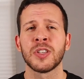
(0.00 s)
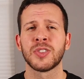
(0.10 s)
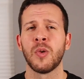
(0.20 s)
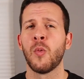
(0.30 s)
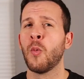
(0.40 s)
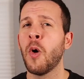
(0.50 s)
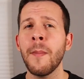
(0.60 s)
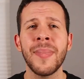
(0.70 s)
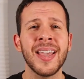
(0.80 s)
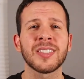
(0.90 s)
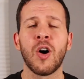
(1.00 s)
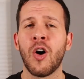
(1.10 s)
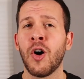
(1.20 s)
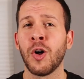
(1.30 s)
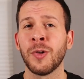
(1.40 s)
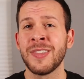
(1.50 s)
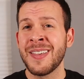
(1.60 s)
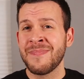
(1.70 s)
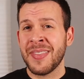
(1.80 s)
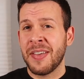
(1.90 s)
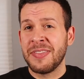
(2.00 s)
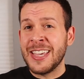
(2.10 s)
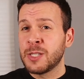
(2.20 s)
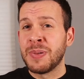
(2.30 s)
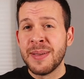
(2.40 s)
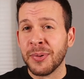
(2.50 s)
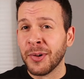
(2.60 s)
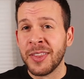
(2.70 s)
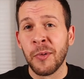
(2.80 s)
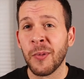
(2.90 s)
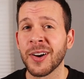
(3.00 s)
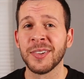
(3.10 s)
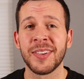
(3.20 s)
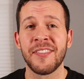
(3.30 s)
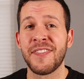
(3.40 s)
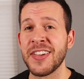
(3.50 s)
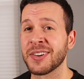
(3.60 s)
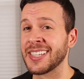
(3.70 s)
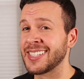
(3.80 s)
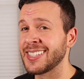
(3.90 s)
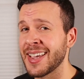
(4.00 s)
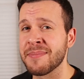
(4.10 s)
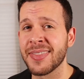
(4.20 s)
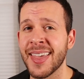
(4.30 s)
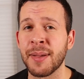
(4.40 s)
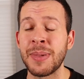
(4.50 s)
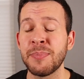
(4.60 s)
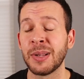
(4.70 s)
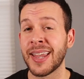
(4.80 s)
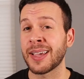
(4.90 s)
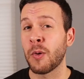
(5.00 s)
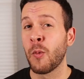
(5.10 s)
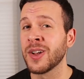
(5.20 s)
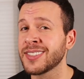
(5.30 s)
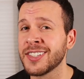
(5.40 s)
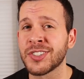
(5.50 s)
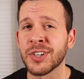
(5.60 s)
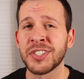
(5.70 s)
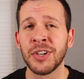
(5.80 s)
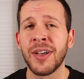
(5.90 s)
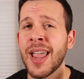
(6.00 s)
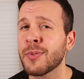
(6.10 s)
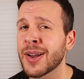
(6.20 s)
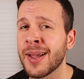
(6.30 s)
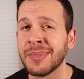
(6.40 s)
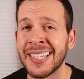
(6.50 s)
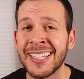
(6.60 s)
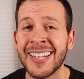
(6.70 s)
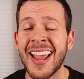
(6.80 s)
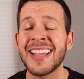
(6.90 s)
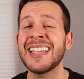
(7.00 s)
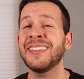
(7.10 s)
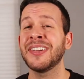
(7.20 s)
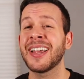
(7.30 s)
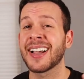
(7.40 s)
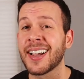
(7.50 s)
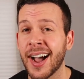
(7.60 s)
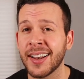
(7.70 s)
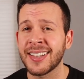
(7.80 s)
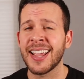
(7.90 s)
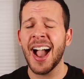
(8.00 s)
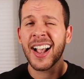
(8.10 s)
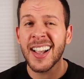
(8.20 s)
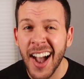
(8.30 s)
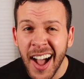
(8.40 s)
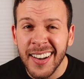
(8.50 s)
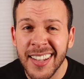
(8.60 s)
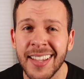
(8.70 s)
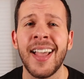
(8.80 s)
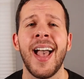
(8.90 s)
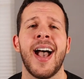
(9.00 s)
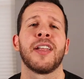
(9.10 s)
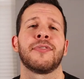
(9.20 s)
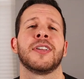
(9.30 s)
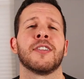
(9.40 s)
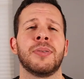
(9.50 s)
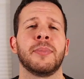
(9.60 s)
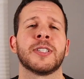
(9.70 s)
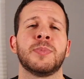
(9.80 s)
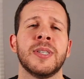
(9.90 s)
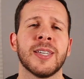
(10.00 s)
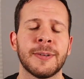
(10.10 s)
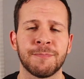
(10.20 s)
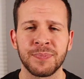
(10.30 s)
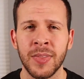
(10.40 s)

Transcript: So what makes all these people in the world fear this same thing. People like Winston Churchill, Abraham Lincoln, and even Gandhi. Gandhi had a fear of public speaking.